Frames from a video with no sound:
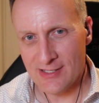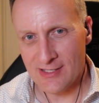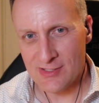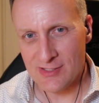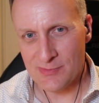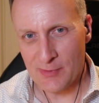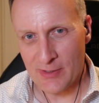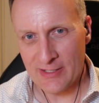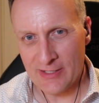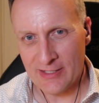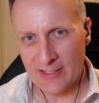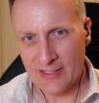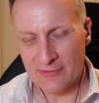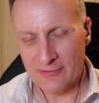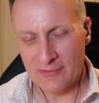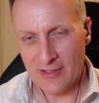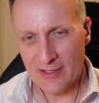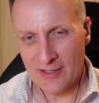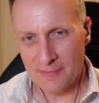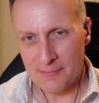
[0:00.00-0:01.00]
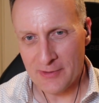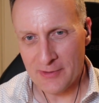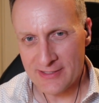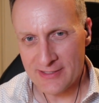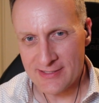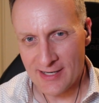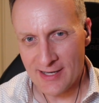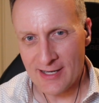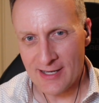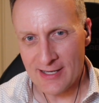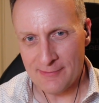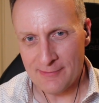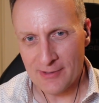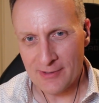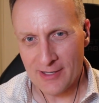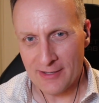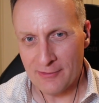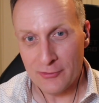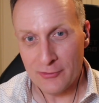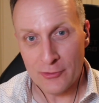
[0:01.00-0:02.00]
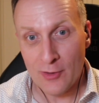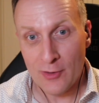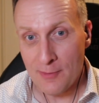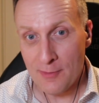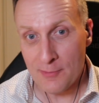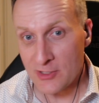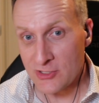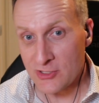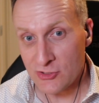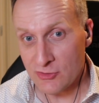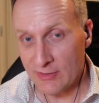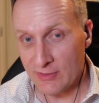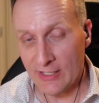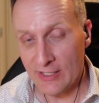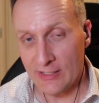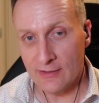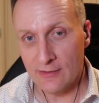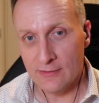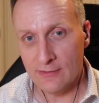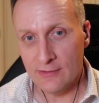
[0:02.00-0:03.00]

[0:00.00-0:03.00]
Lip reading: spending a bit of time. I don't know how much you need.